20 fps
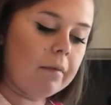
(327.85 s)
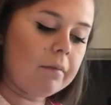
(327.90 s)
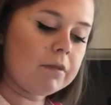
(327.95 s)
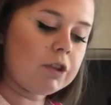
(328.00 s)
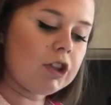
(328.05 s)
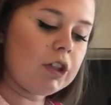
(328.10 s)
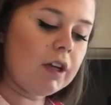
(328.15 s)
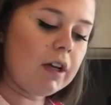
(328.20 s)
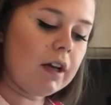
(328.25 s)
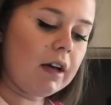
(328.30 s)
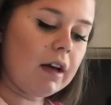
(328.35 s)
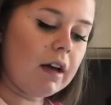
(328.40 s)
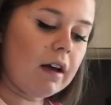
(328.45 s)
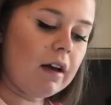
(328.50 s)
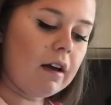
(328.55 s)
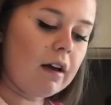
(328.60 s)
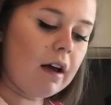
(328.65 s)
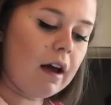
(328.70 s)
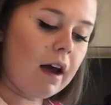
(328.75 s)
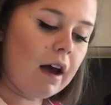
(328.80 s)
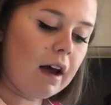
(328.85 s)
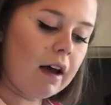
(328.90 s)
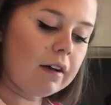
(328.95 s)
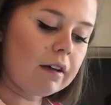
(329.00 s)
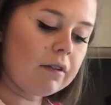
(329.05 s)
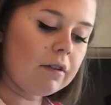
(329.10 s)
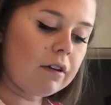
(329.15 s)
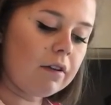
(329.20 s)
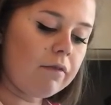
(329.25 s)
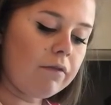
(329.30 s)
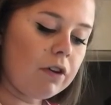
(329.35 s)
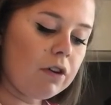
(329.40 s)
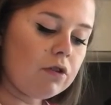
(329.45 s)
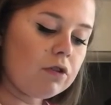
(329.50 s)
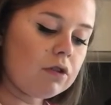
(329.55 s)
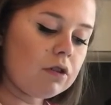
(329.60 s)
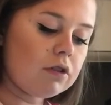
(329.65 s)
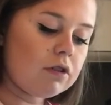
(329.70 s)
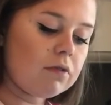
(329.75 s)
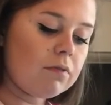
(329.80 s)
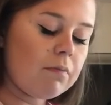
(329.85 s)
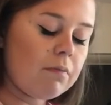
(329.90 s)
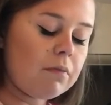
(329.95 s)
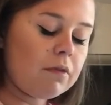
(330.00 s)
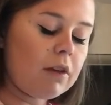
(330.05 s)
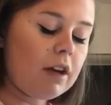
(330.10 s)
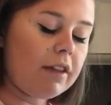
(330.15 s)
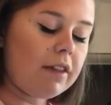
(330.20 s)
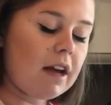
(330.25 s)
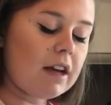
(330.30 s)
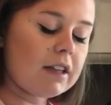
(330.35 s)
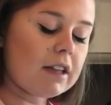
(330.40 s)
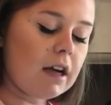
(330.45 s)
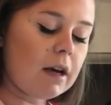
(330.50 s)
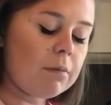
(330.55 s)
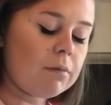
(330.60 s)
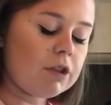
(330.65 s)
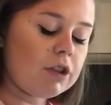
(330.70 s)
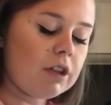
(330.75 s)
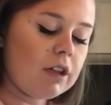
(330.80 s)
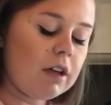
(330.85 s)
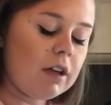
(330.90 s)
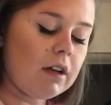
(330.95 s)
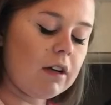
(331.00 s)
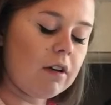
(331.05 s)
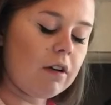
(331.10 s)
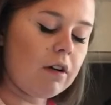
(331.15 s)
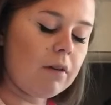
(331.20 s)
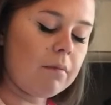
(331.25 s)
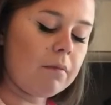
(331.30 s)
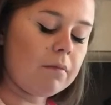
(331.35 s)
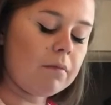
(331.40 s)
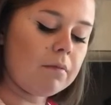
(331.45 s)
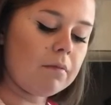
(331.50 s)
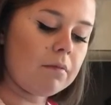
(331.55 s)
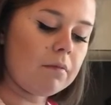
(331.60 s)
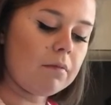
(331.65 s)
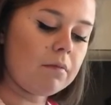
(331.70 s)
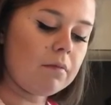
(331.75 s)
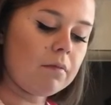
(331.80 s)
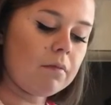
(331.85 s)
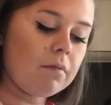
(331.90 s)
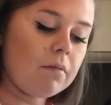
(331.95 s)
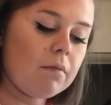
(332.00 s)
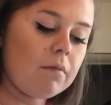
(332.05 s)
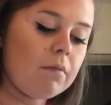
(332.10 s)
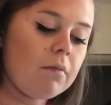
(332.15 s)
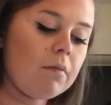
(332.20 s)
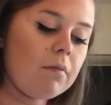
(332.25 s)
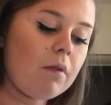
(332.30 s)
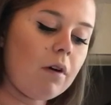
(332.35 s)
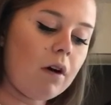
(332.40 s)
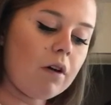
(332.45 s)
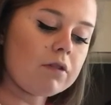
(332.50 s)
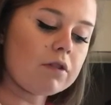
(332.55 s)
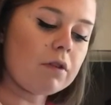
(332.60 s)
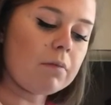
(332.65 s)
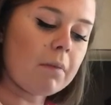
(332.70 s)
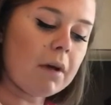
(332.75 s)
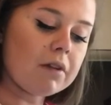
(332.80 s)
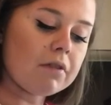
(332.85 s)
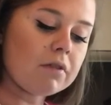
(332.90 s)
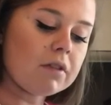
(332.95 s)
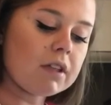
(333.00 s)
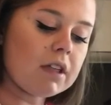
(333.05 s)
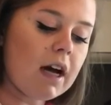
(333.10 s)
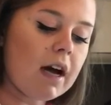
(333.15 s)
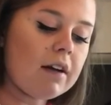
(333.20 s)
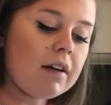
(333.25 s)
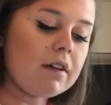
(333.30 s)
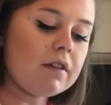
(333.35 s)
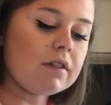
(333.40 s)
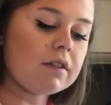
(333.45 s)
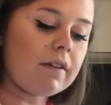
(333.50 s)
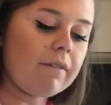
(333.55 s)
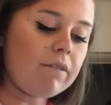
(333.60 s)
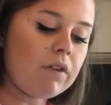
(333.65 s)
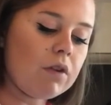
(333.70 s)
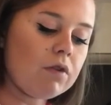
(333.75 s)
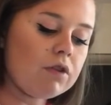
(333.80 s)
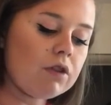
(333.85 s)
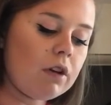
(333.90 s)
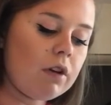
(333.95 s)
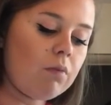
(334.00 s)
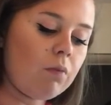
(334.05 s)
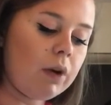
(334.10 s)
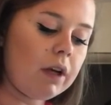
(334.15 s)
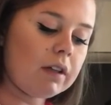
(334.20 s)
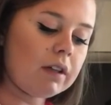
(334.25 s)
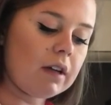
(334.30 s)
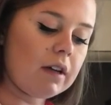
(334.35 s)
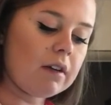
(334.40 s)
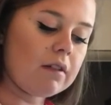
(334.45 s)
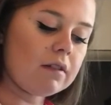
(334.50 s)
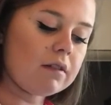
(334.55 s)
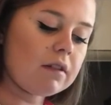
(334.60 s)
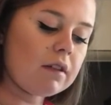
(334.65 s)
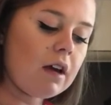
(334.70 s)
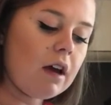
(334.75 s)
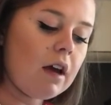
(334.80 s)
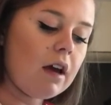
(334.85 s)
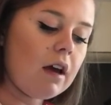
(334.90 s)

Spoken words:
She had at that time, her altered mental status, confusion, weakness.